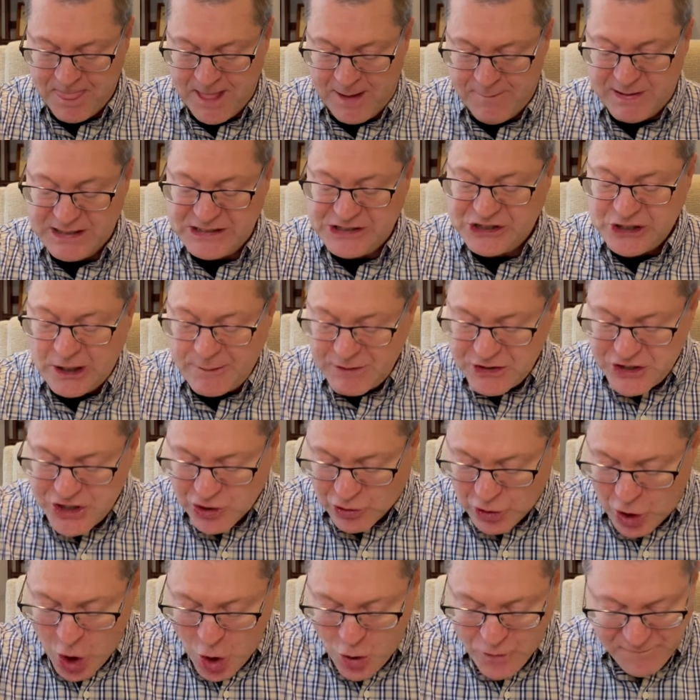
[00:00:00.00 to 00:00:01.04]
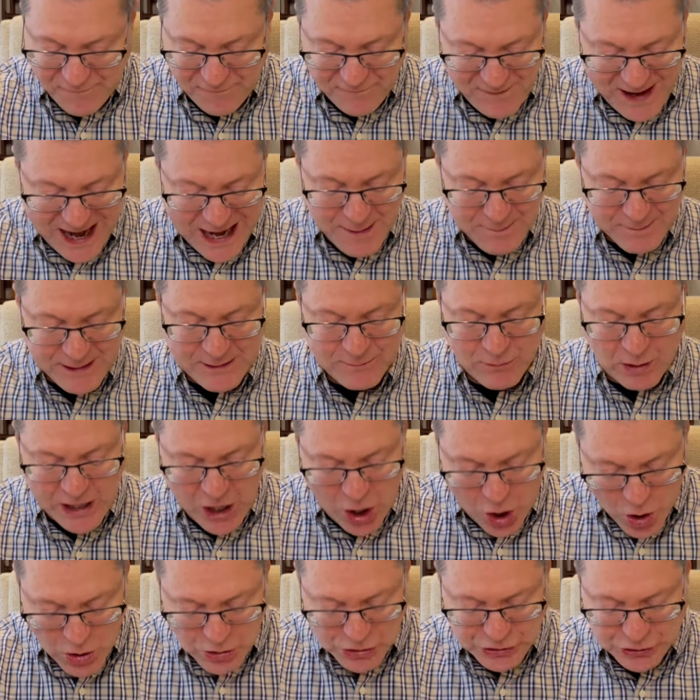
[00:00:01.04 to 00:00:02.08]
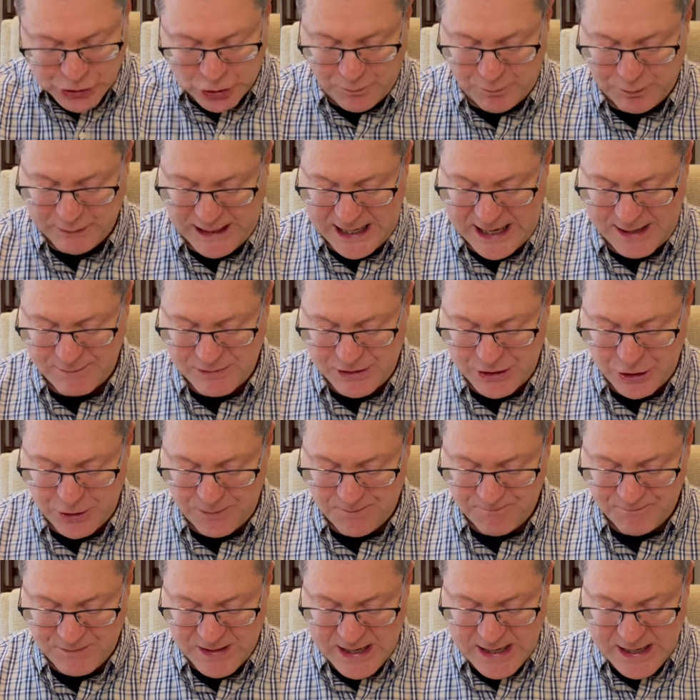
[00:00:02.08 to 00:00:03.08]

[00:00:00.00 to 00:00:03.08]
But some in your own family might also blame you.